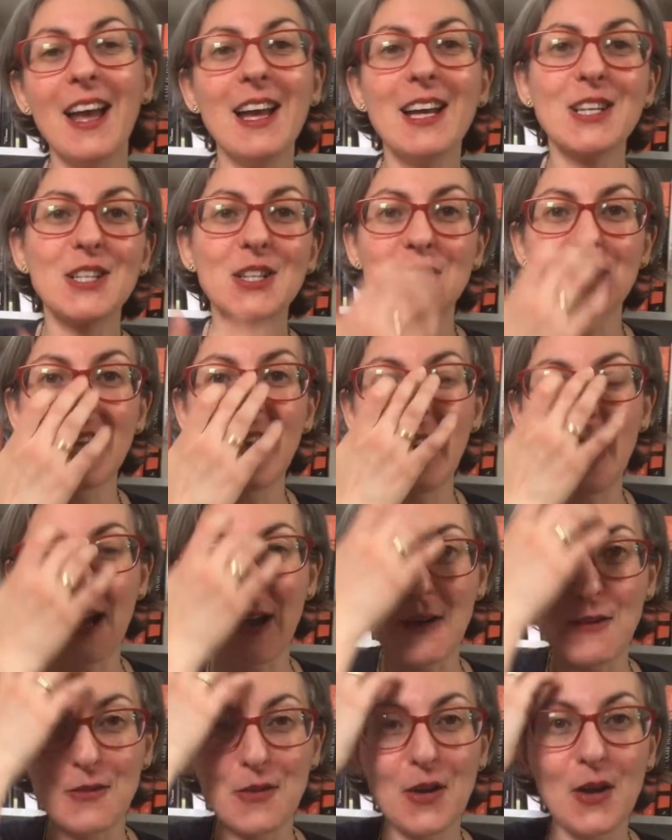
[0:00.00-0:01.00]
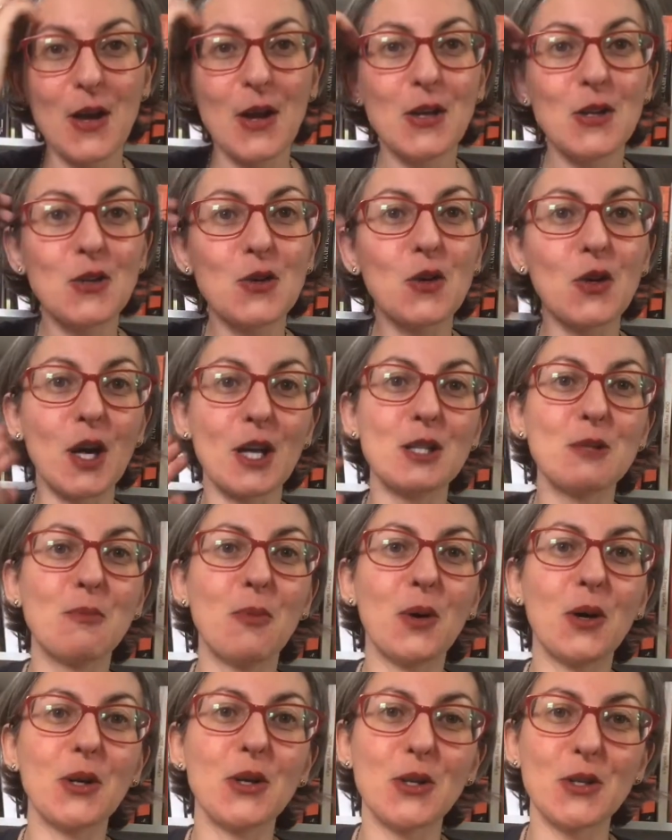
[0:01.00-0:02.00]
She doesn't have to cross
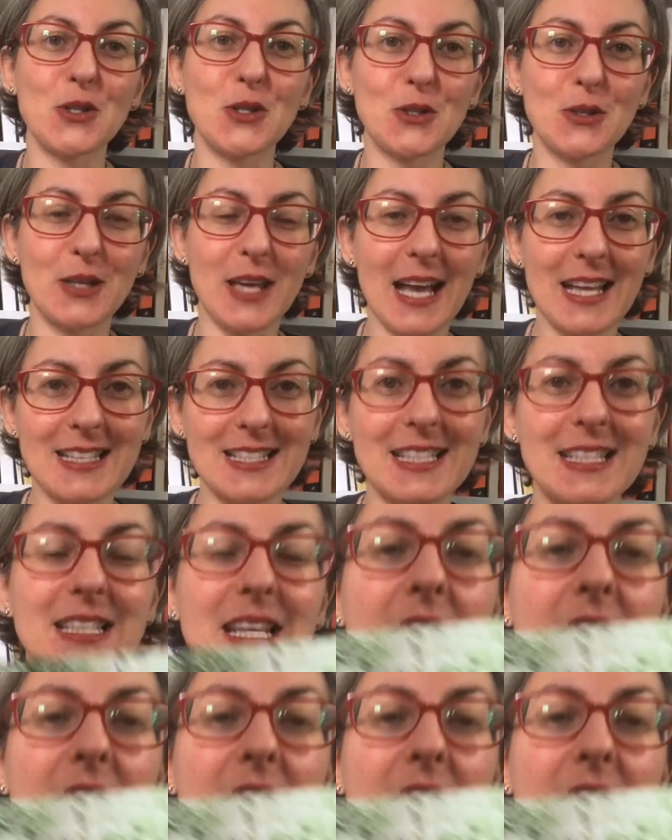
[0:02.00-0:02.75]
borders to get it.